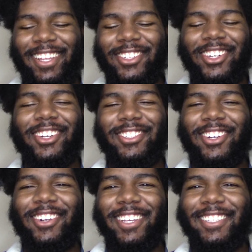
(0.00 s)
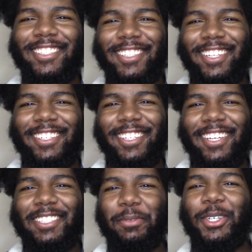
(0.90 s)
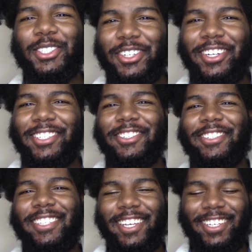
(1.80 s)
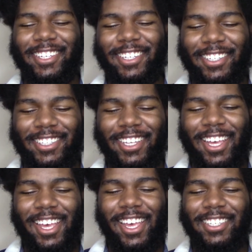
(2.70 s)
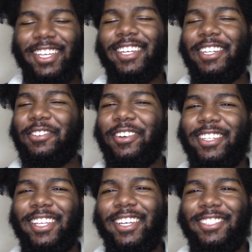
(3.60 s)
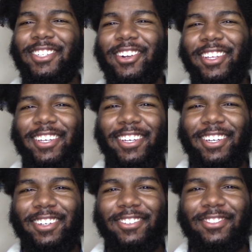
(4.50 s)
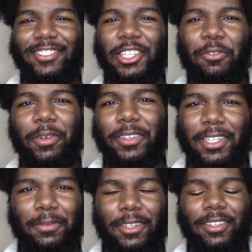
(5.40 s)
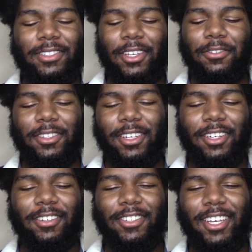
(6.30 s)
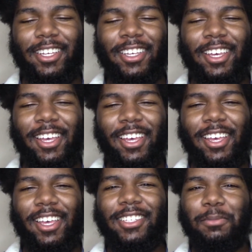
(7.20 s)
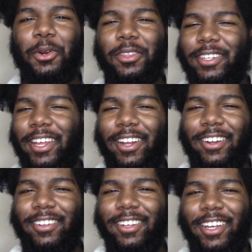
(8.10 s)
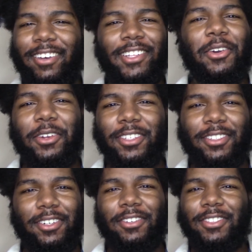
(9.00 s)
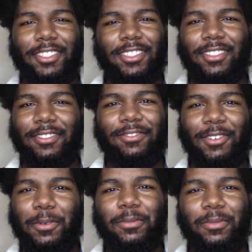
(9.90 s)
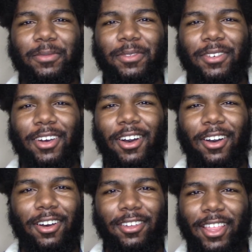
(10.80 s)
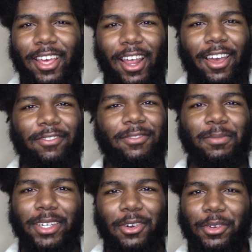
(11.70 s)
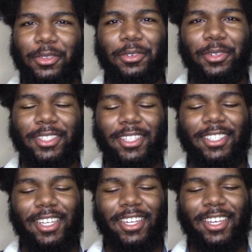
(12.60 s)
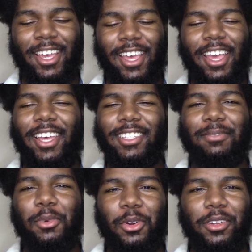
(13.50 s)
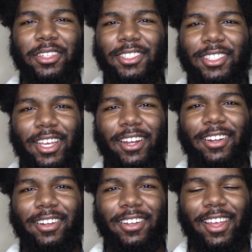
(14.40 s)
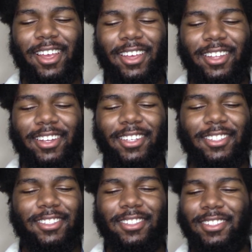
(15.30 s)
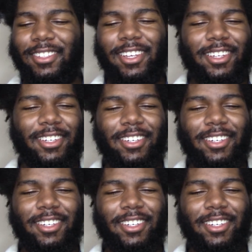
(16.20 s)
natural hair journey it's like a spiritual journey too. It's like a journey of self-acceptance, self-love. Like, it's more than hair. Like, I noticed, just from all that I've been going through recently, it's like it's more than just hair. And it's like